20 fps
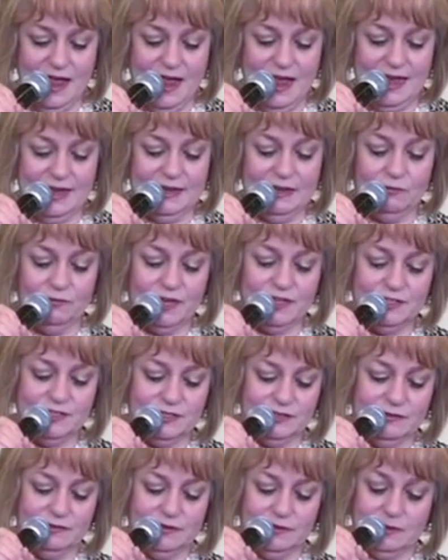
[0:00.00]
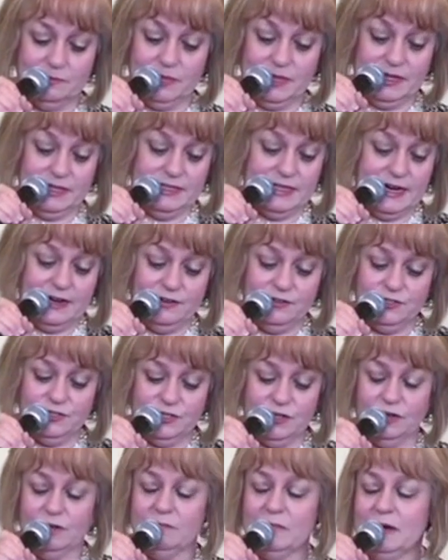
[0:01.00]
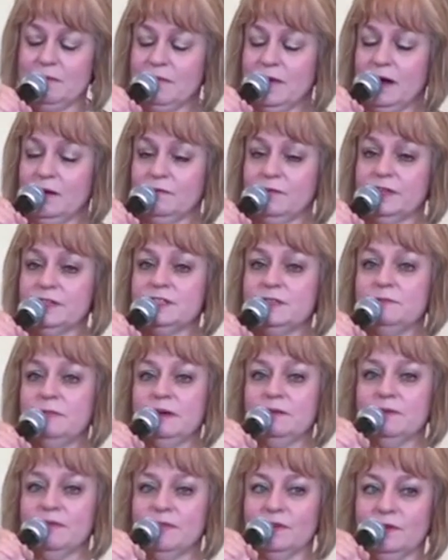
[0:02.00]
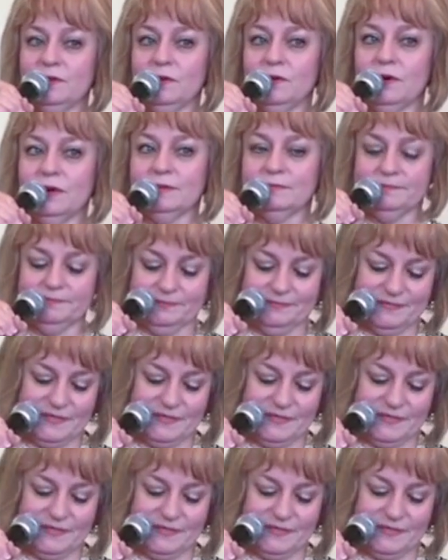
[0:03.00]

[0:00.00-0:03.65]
And it wasn't but a day or so my mom went to be with the Lord.